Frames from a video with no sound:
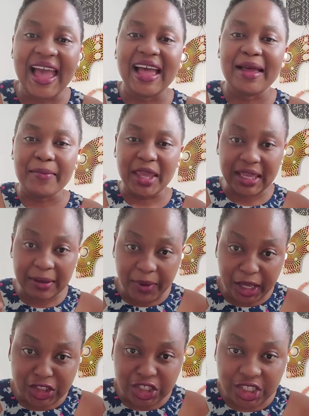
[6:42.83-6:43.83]
make a
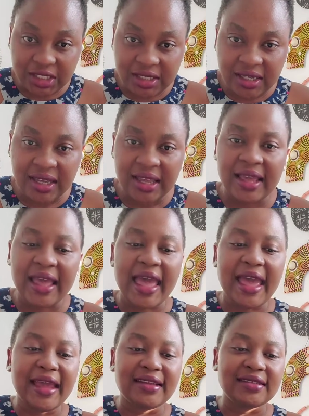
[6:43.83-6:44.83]
budget,
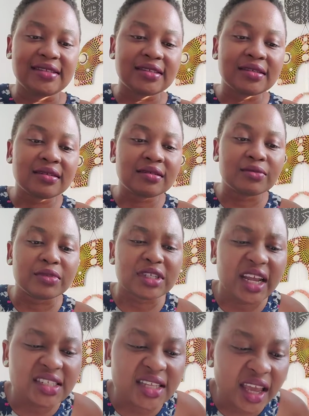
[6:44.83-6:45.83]
and what
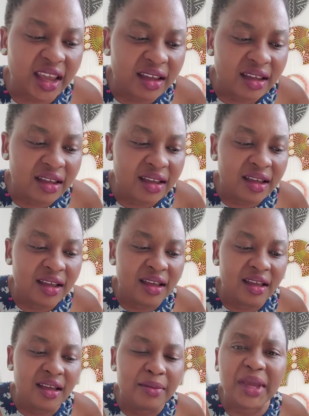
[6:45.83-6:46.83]
did I say?
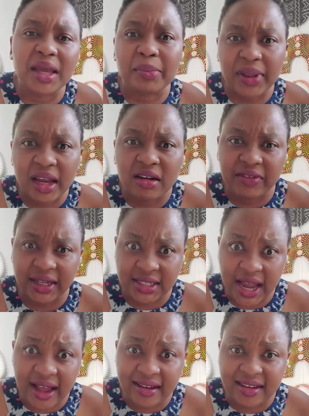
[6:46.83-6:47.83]
Make a plan of
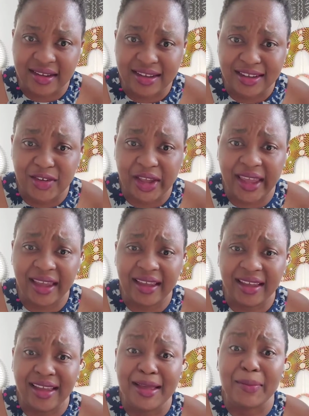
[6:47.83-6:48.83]
attack. Okay,
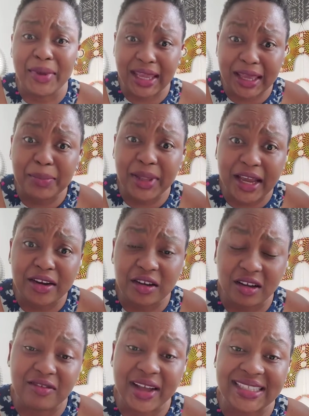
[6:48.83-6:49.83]
make a plan
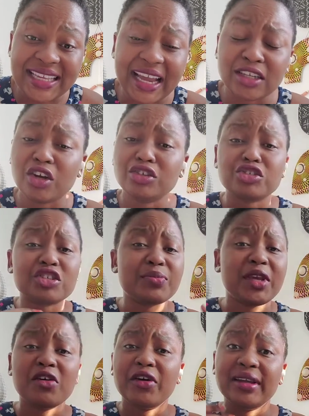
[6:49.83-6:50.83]
of attack. Don't just
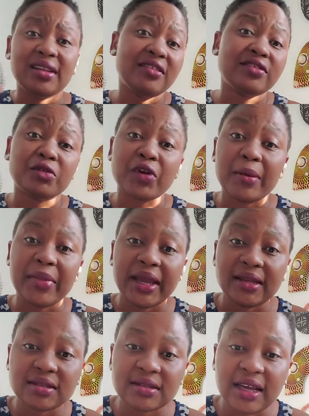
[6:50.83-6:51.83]
be going left and right
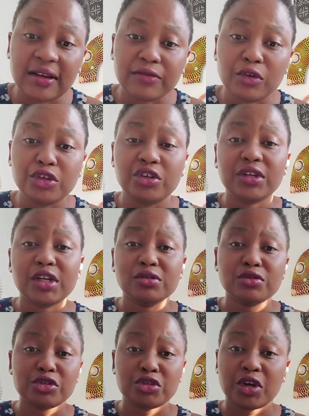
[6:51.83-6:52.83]
buying stuff, or you're gonna
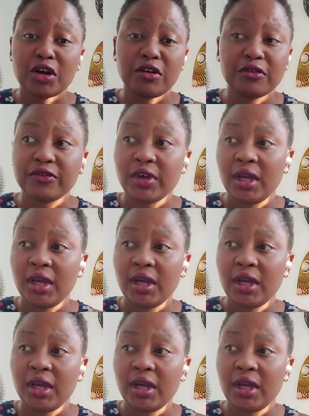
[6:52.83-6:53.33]
lose track of